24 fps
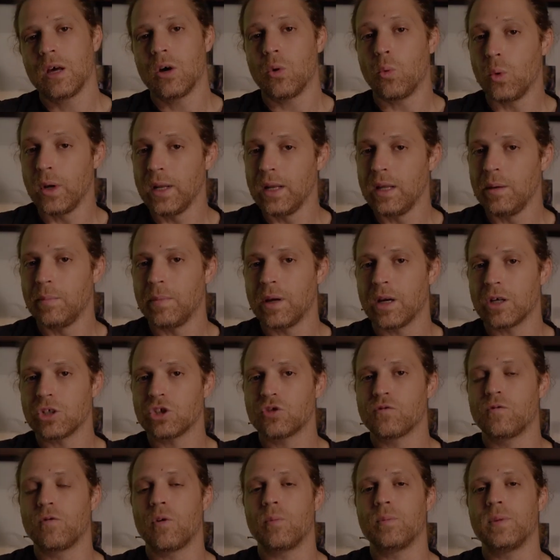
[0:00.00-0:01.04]
will
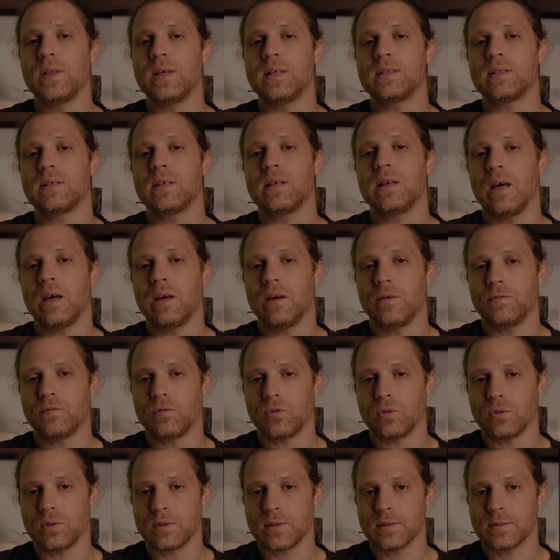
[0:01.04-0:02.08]
emerge from these
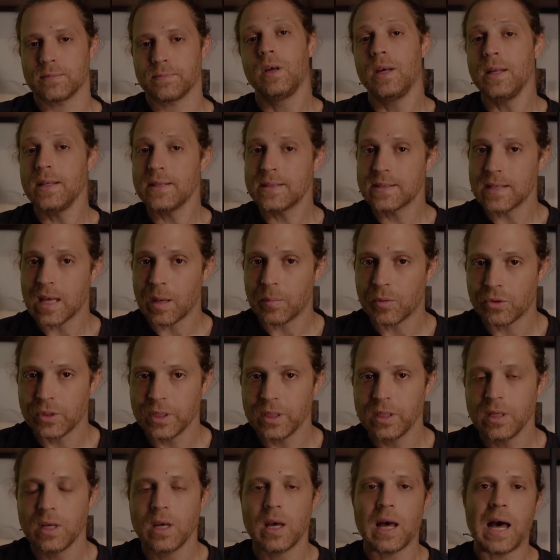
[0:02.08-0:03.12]
efforts. In
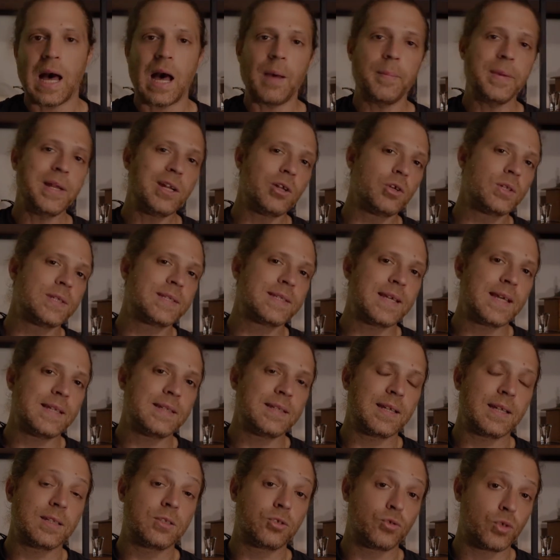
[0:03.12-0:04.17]
summary,
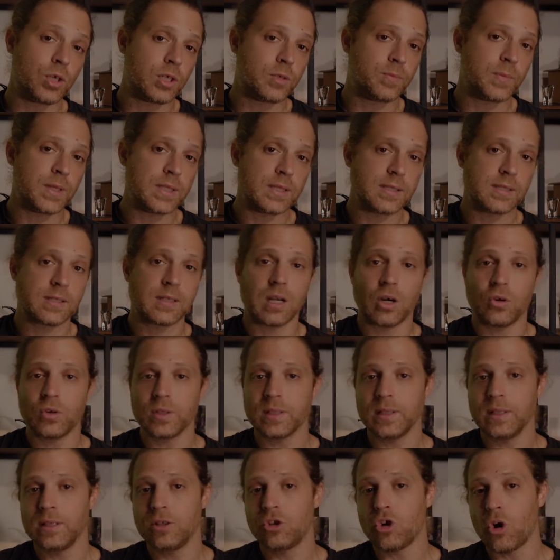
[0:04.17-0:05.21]
amyloid-centered treatments
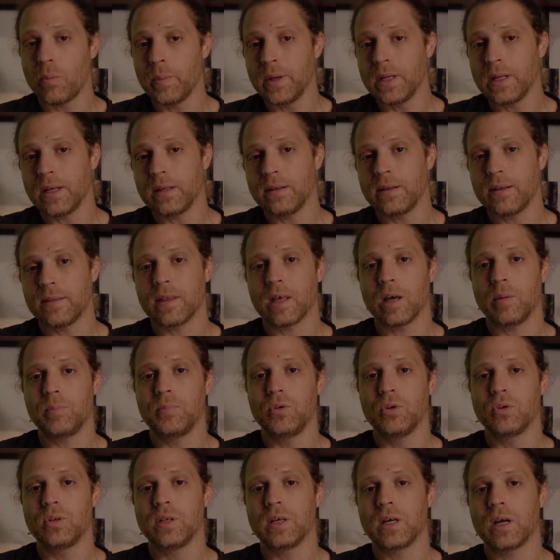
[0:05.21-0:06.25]
currently dominate the
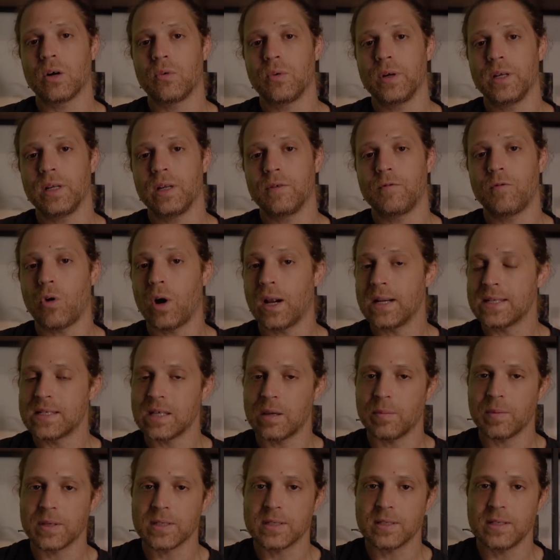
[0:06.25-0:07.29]
therapeutic arena for
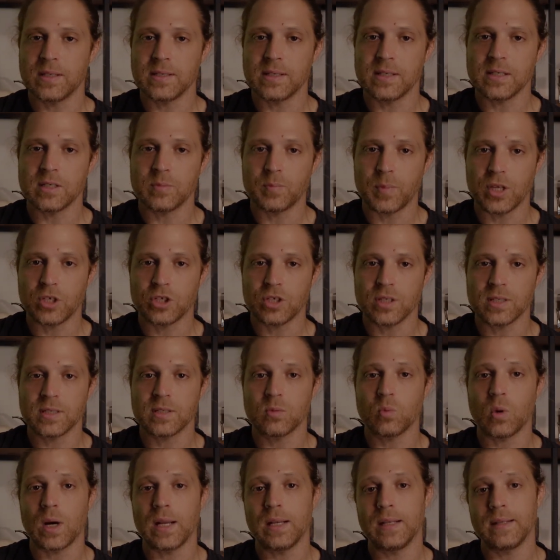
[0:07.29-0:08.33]
Alzheimer's disease
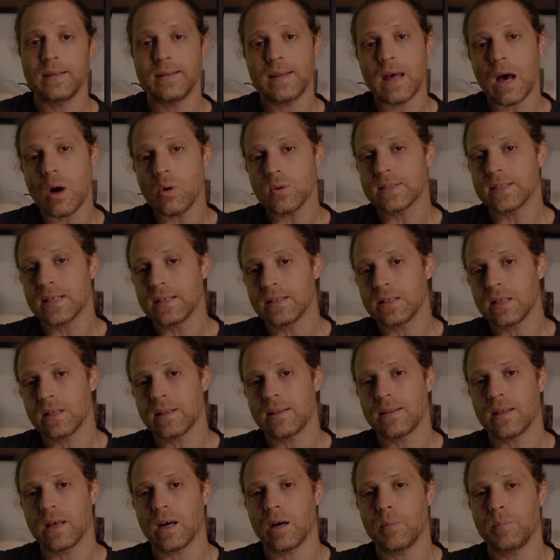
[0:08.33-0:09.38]
patients, while
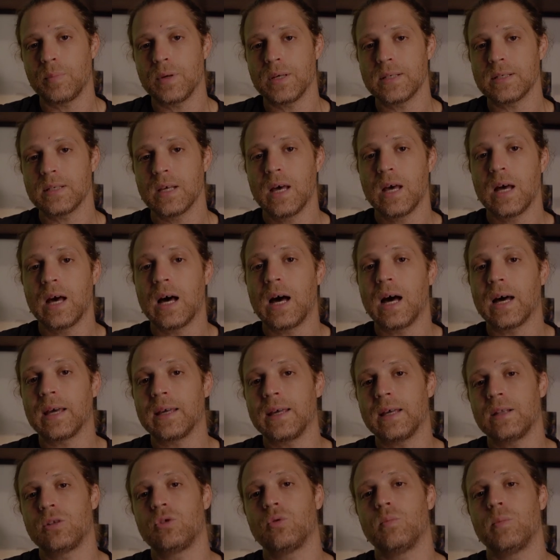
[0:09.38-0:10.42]
tau-centered therapies are
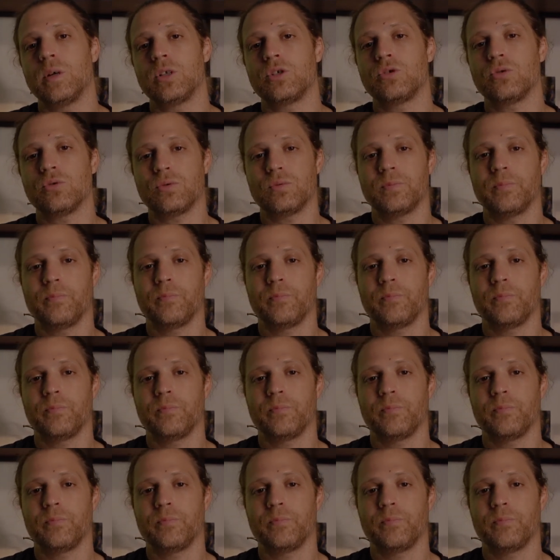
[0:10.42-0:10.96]
yet to mature.